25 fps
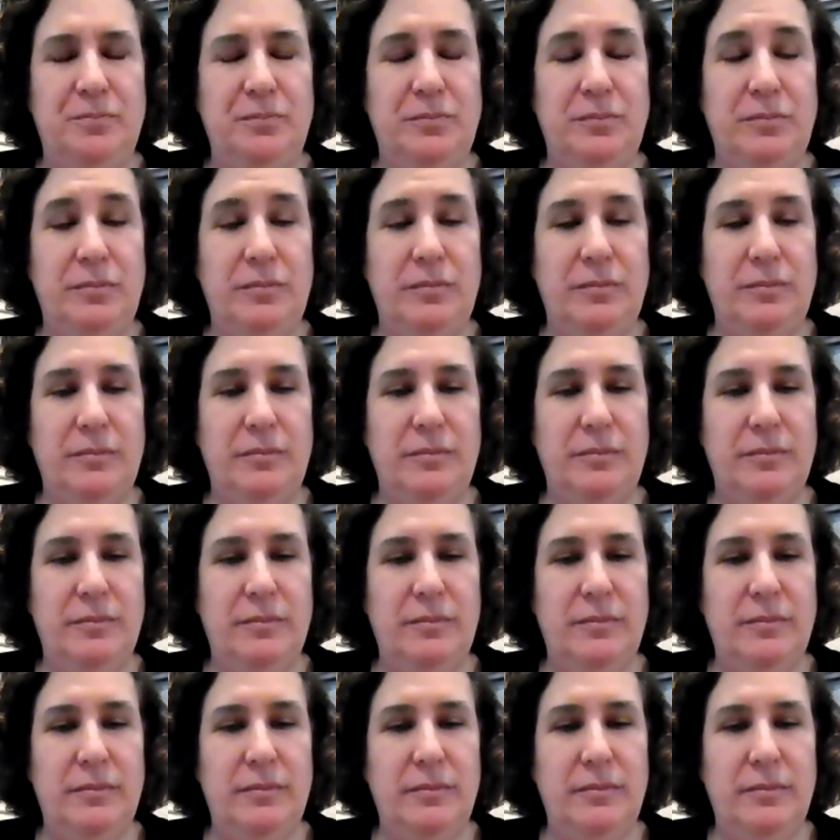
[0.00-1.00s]
Um, how
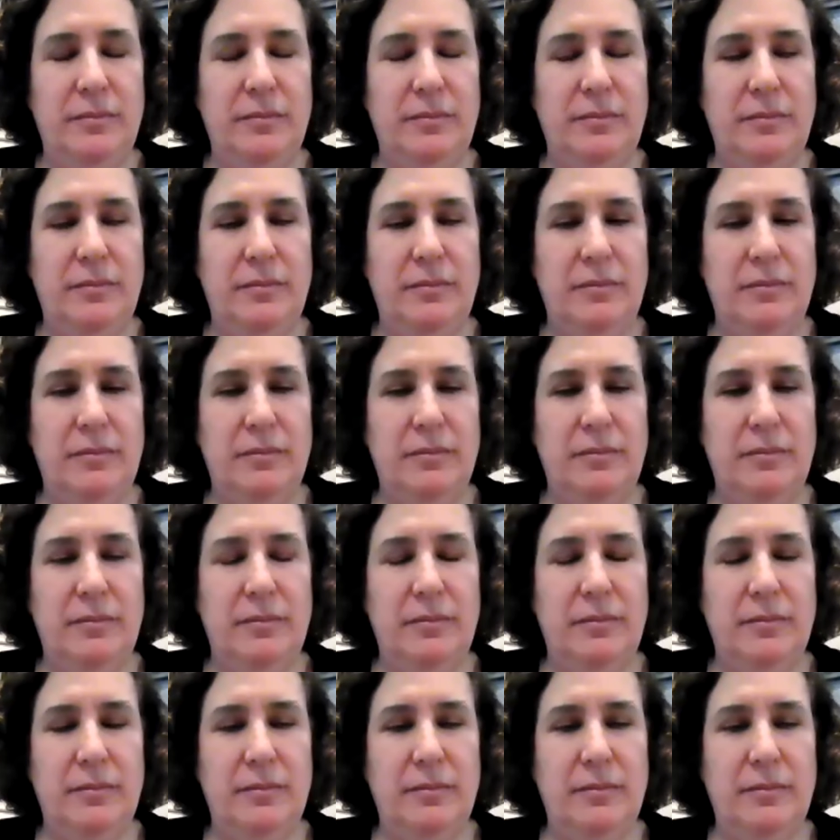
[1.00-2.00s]
long did it take
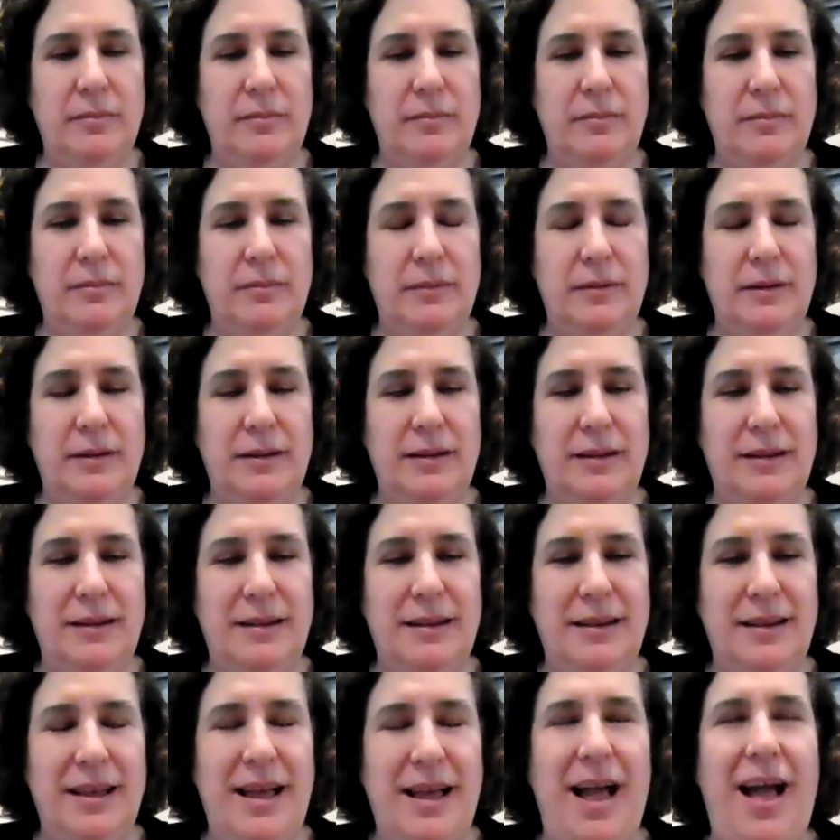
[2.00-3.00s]
you to write the book?
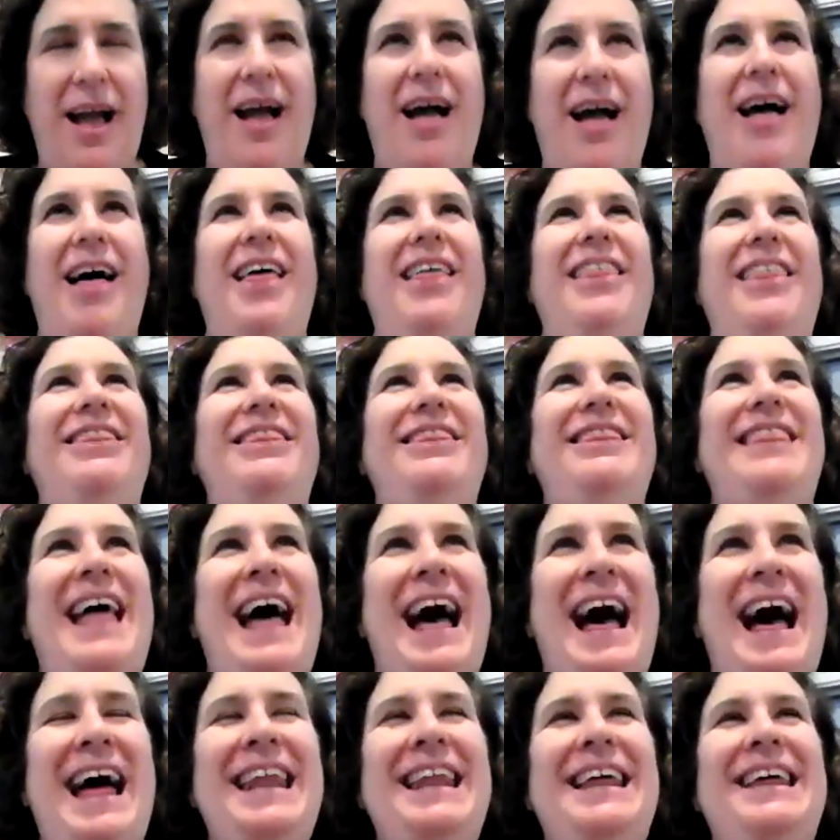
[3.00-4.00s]

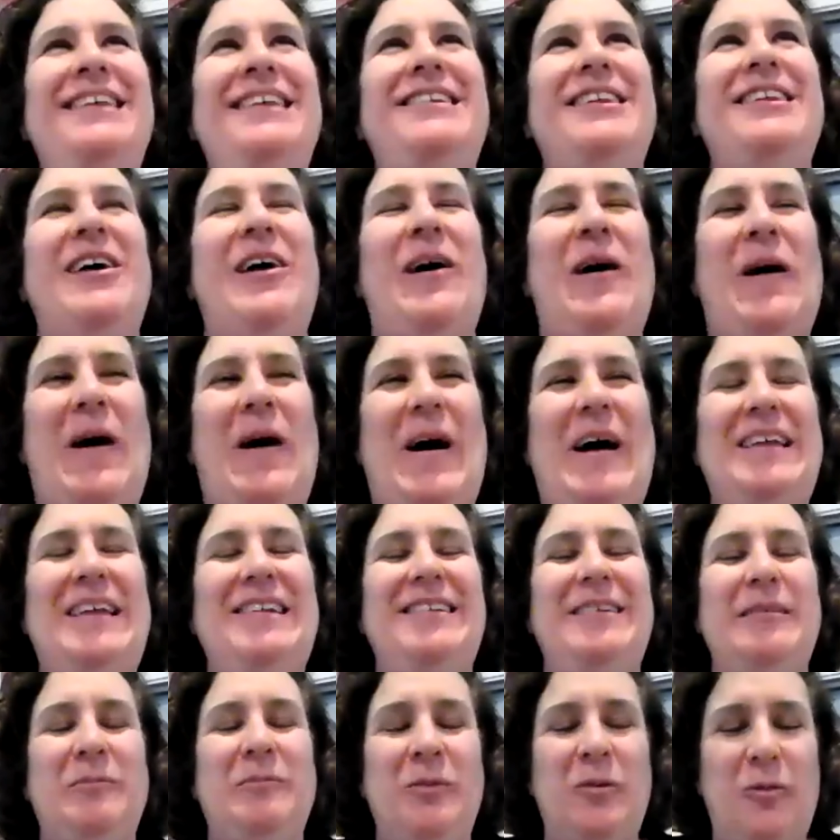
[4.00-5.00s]
That is an
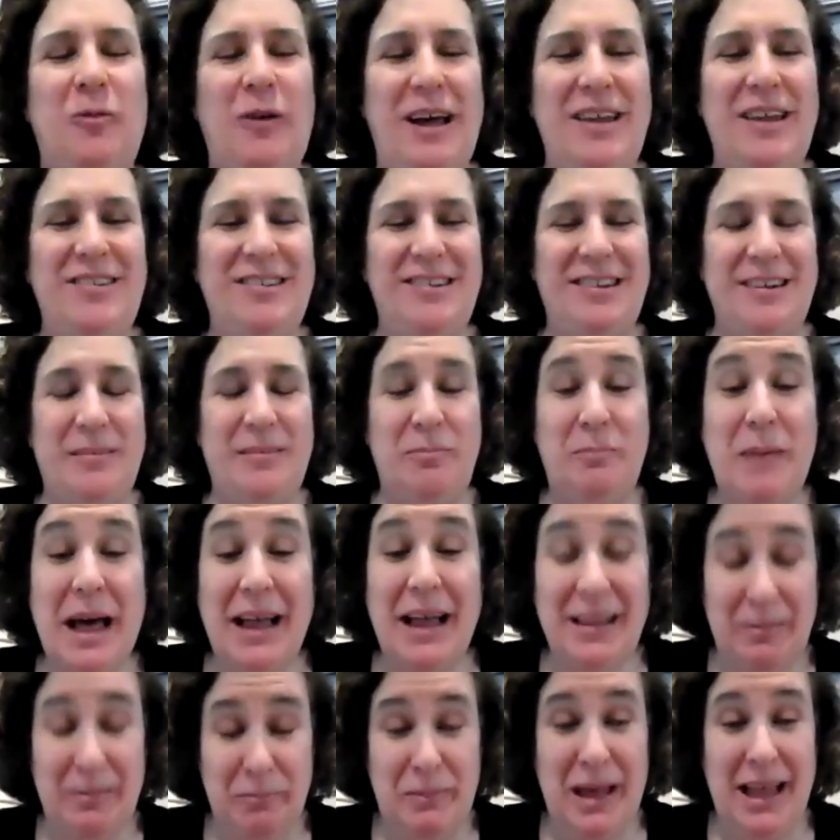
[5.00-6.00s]
awesome question. Be
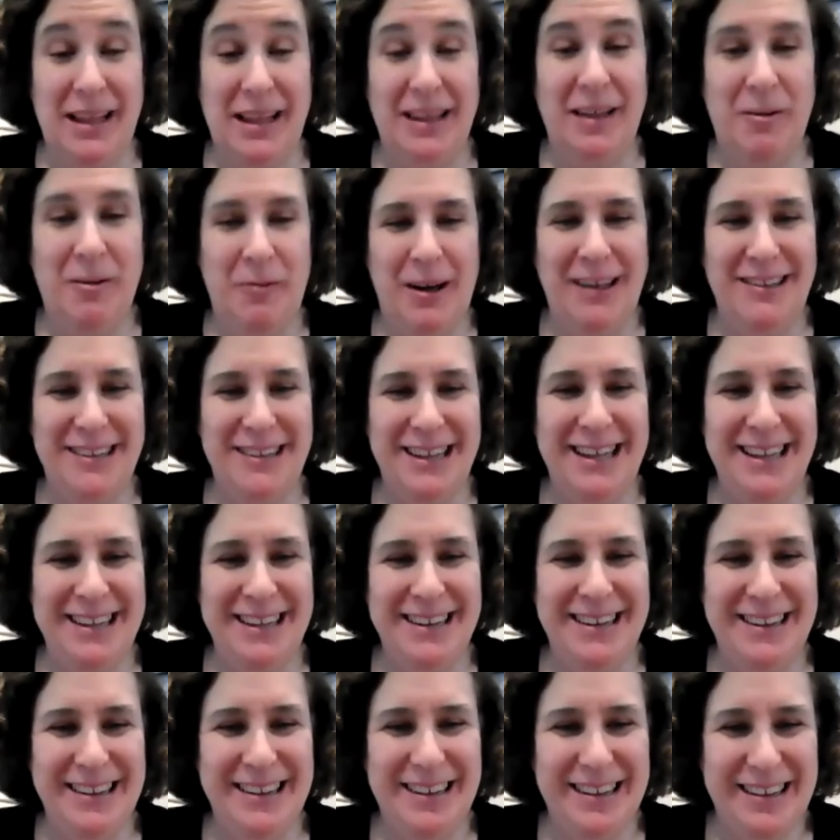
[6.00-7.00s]
Bella, was it?
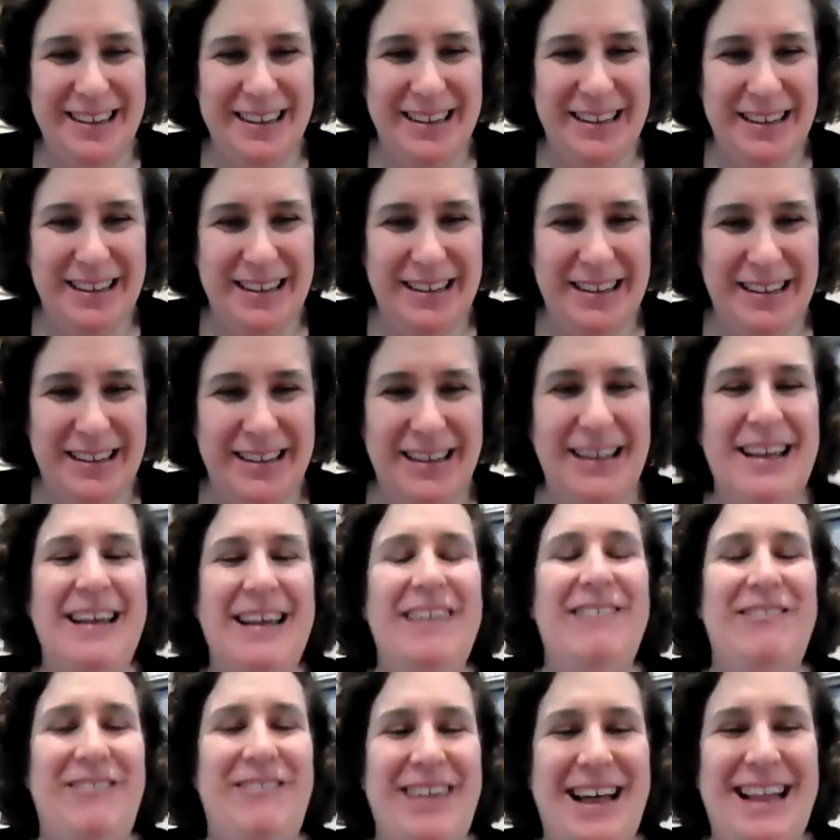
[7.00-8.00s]

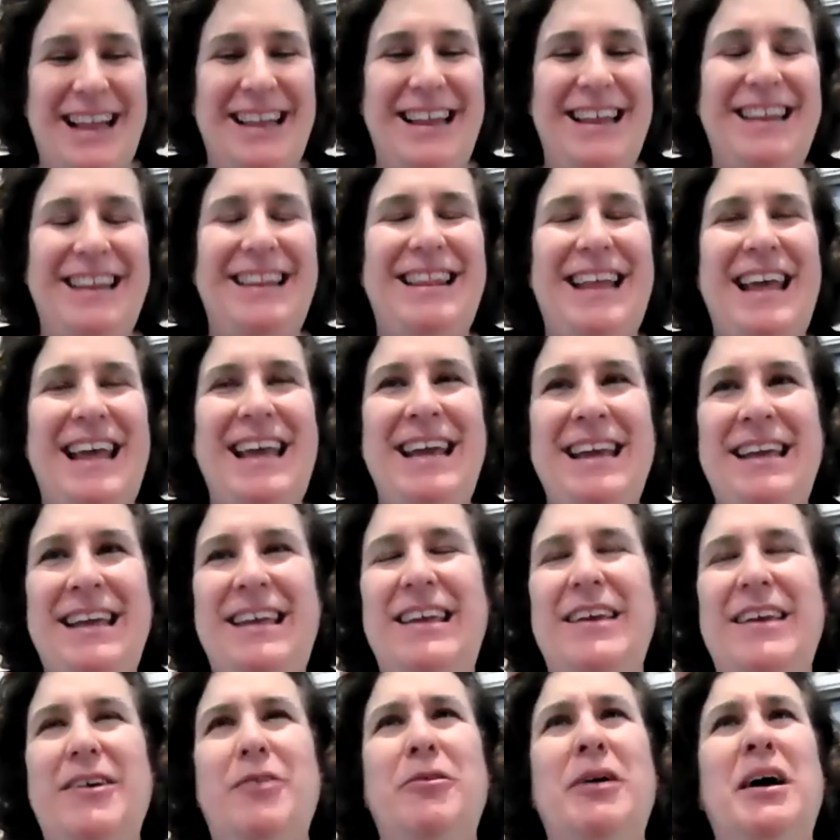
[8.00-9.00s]
Bella, thank
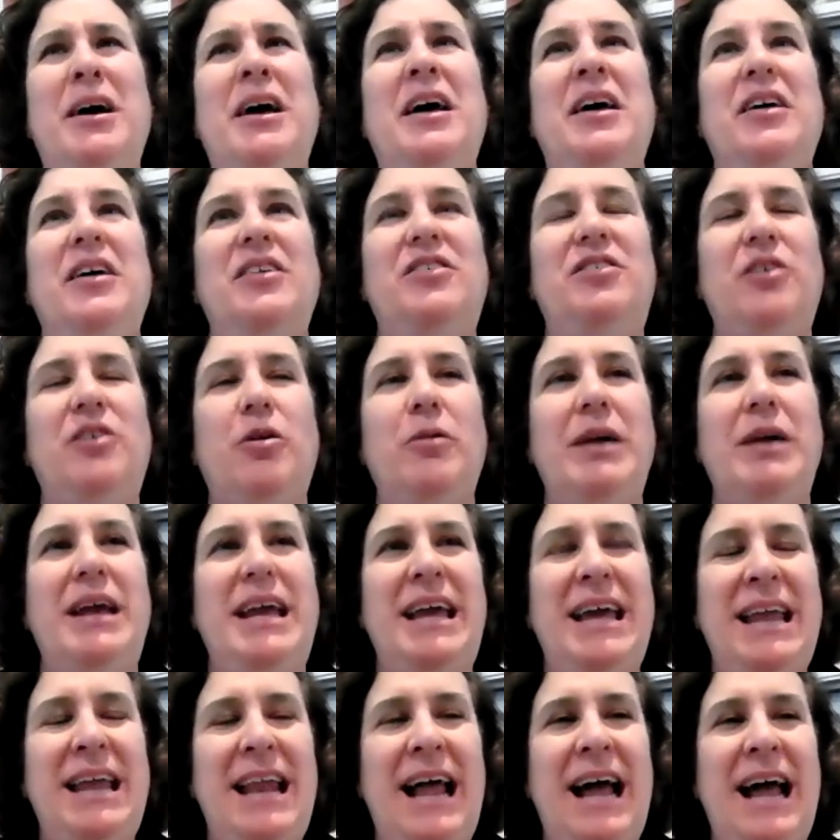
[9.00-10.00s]
you. So
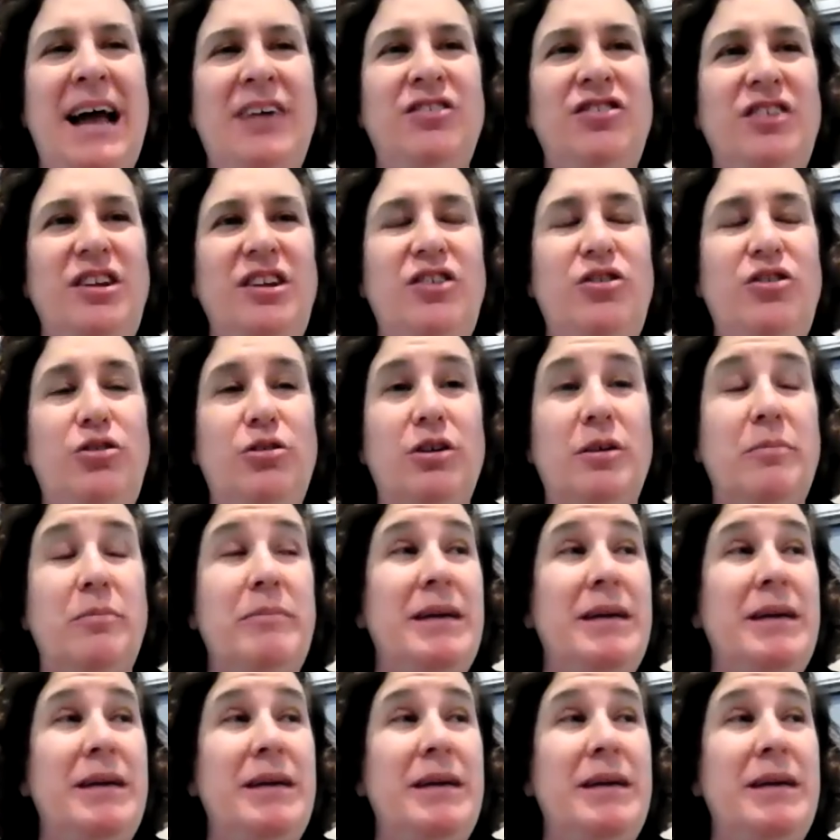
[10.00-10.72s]
it actually took